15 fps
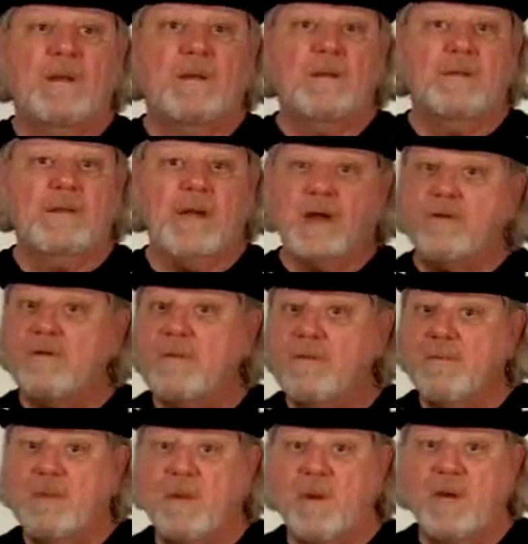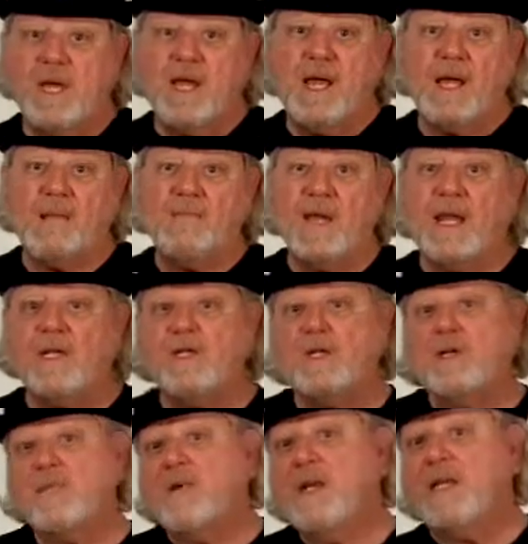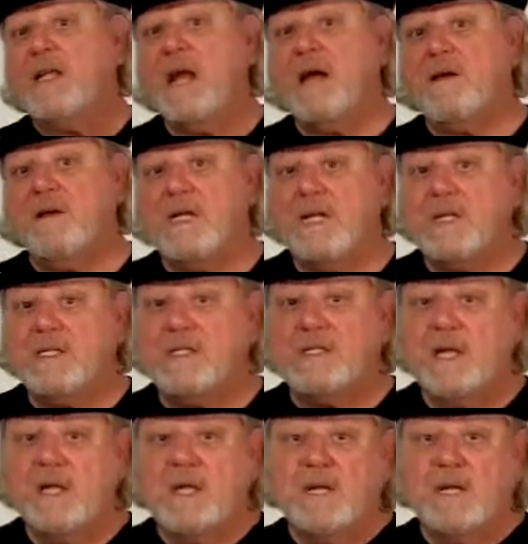The other employee had managed to bring down his